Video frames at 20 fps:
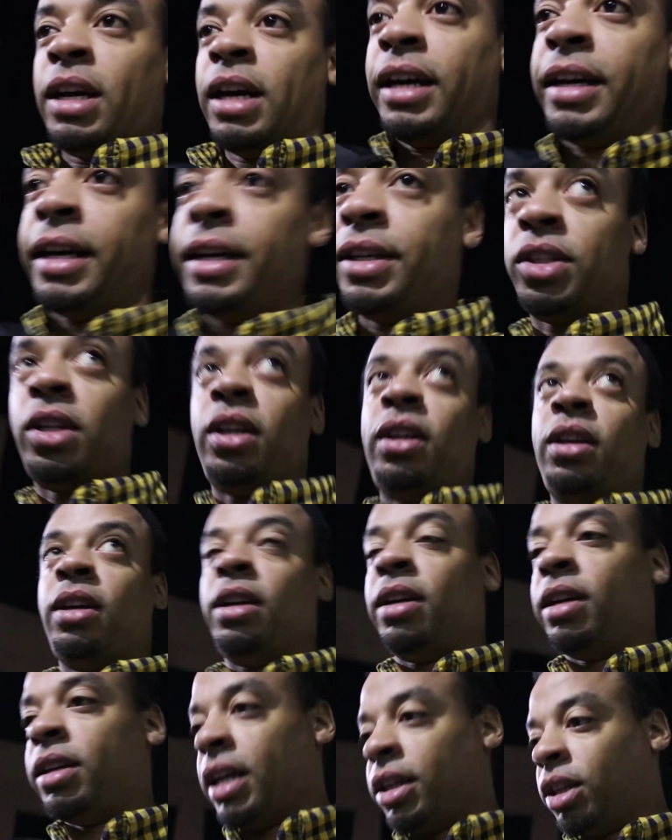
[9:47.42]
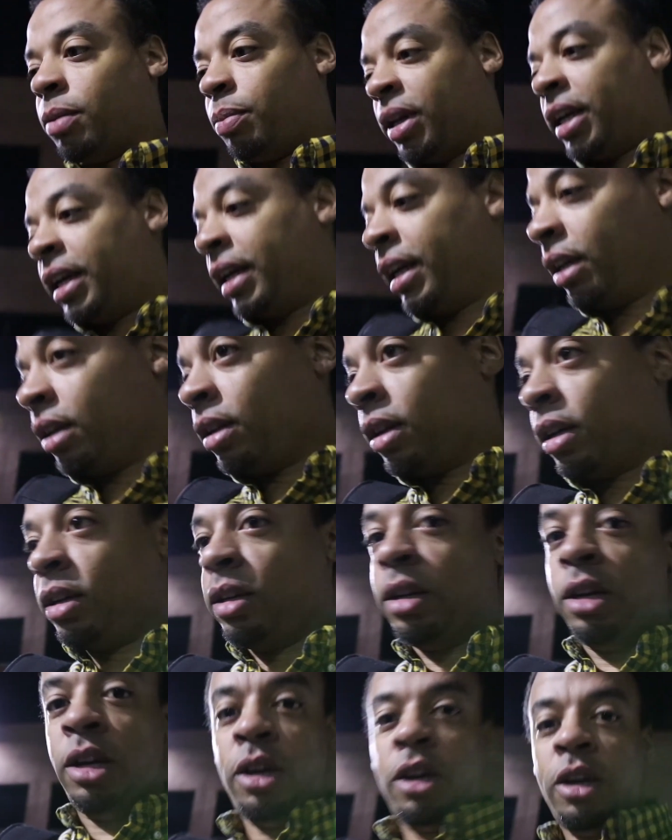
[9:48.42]
Nuys, got the plane
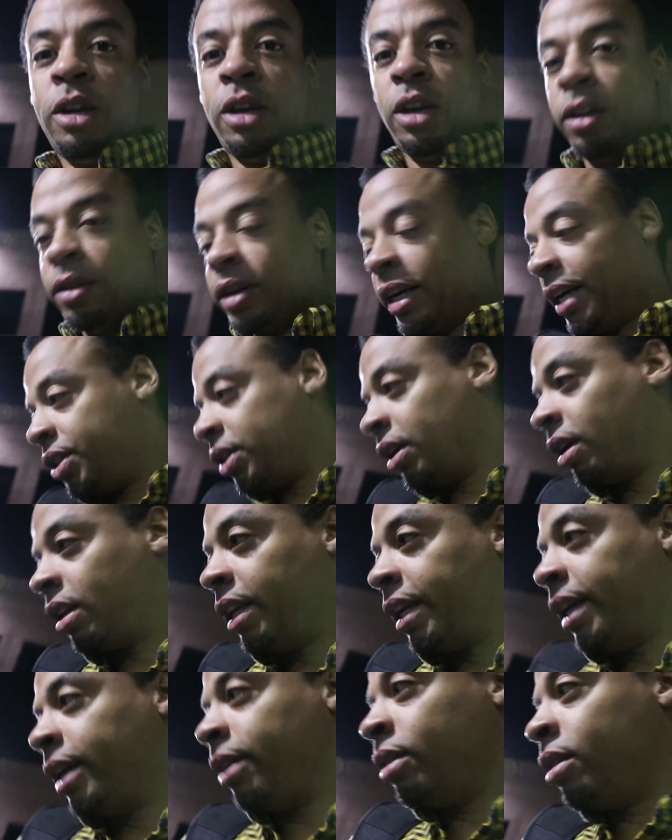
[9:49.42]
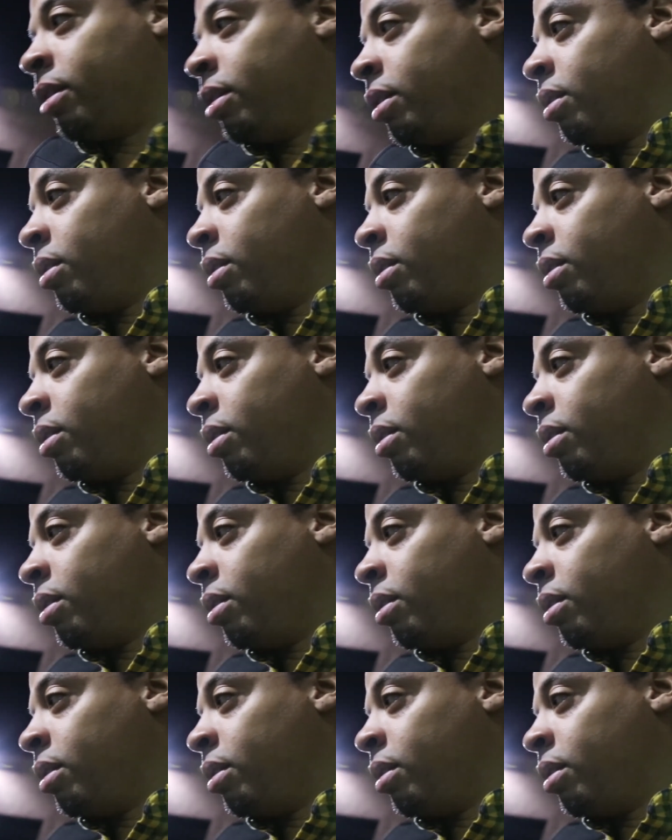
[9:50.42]
all nice and clean,